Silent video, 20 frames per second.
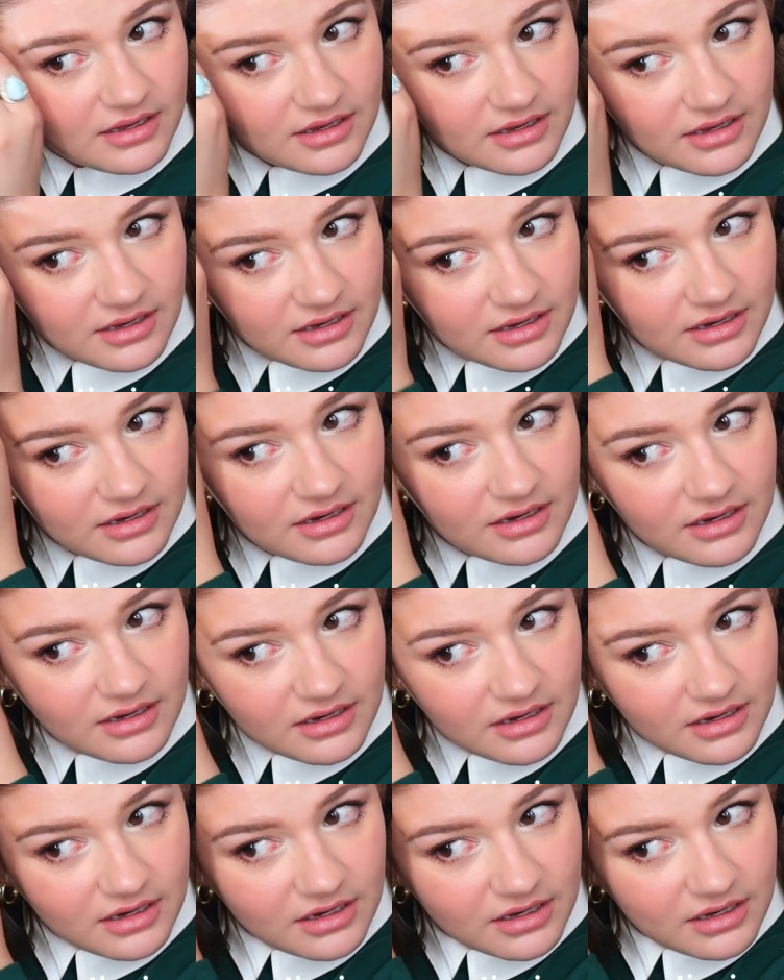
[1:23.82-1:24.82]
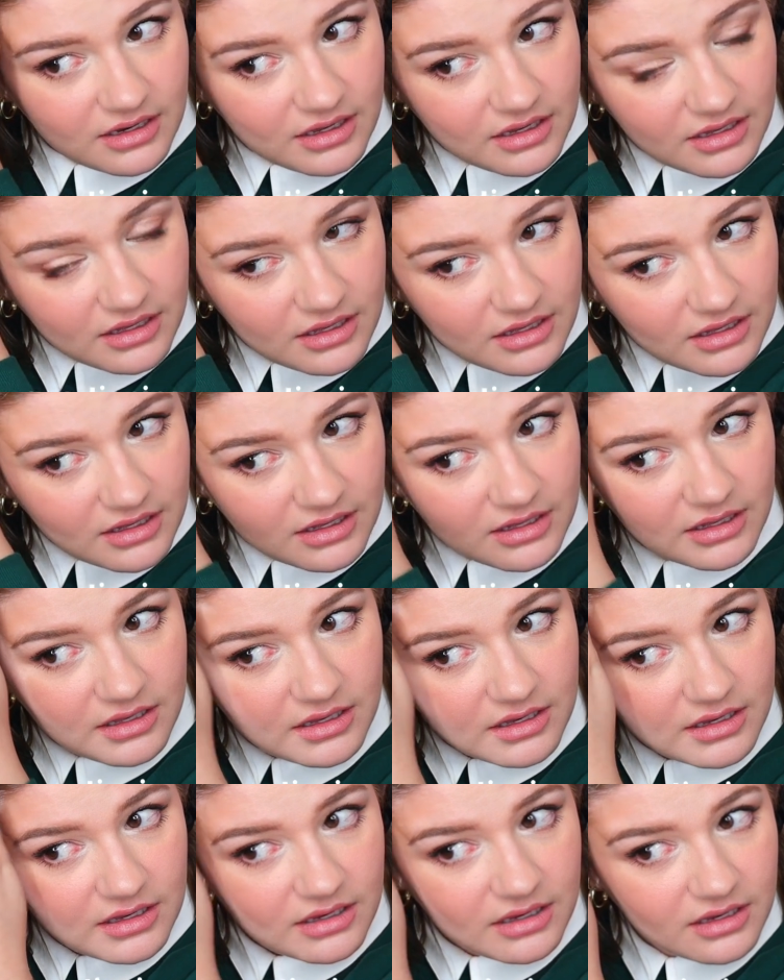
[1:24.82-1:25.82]

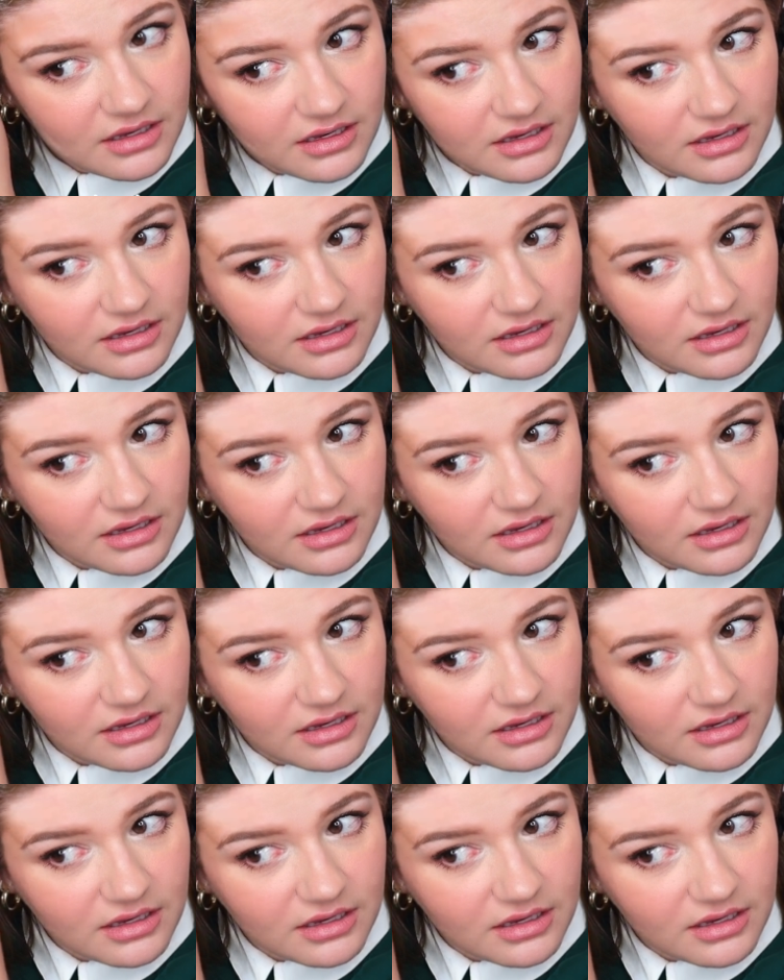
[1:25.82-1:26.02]
(no one is talking)